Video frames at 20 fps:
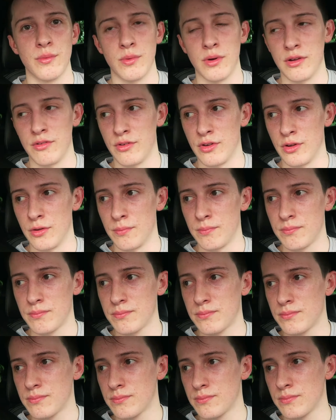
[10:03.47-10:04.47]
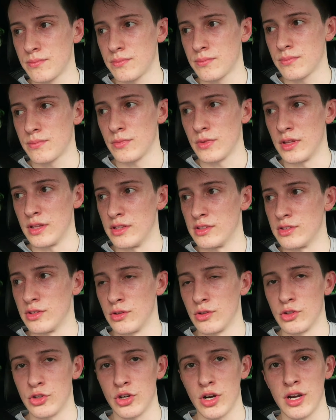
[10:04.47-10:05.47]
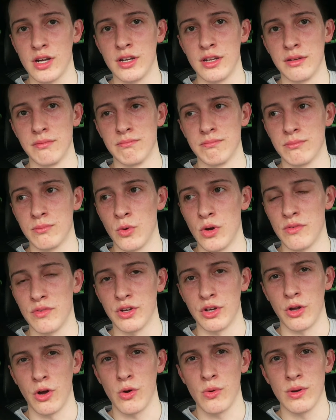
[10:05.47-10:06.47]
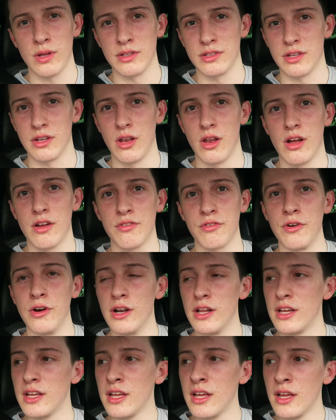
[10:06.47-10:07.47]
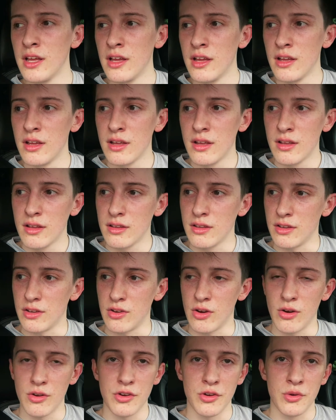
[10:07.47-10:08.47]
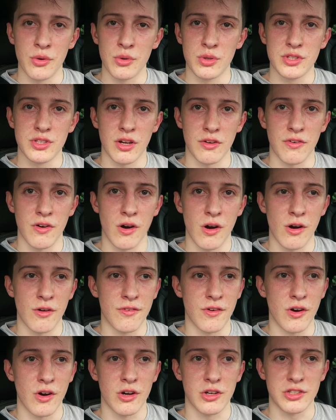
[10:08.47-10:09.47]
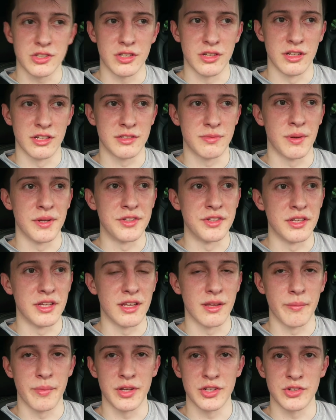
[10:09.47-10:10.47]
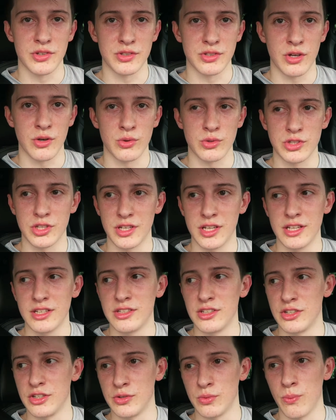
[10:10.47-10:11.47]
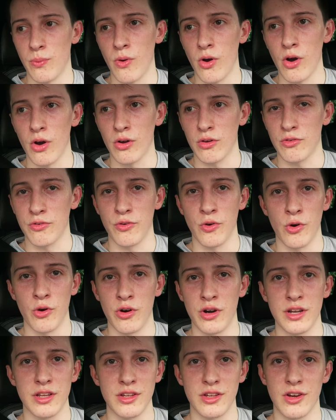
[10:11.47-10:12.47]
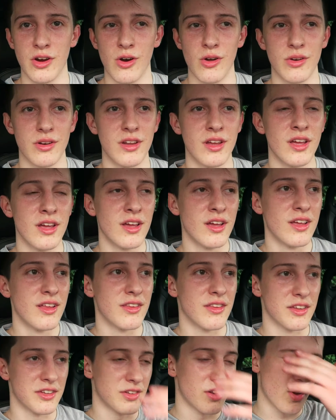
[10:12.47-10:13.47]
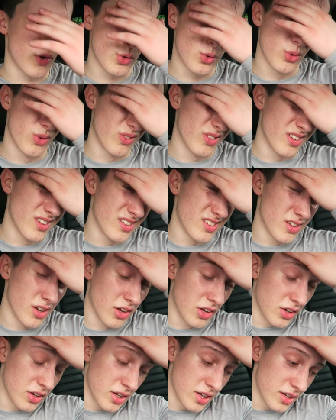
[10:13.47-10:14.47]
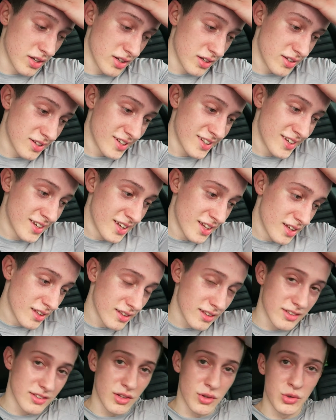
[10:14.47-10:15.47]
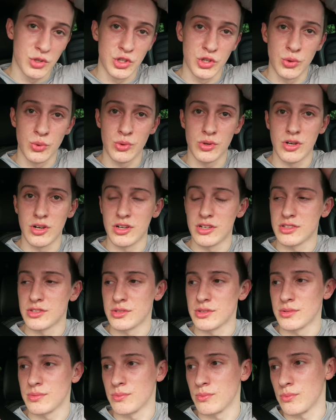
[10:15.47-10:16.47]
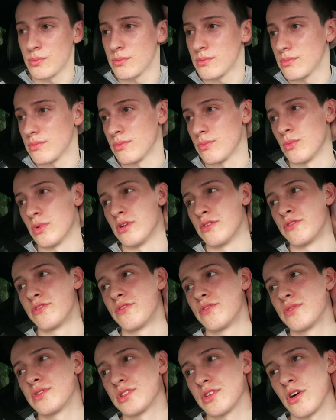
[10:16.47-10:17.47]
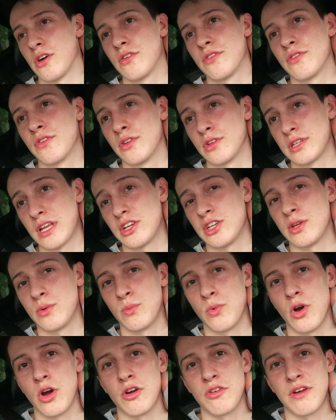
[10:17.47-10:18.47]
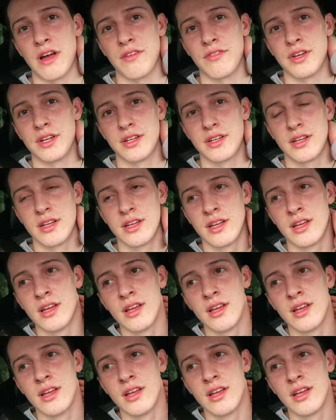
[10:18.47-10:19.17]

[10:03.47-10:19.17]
whatever it is that you're training, whatever goal it is in life really. You can't do stuff half-assed and expect to get the best results. You need to just work for it. You can't, there's no there's no shortcuts with stuff that's actually worth having.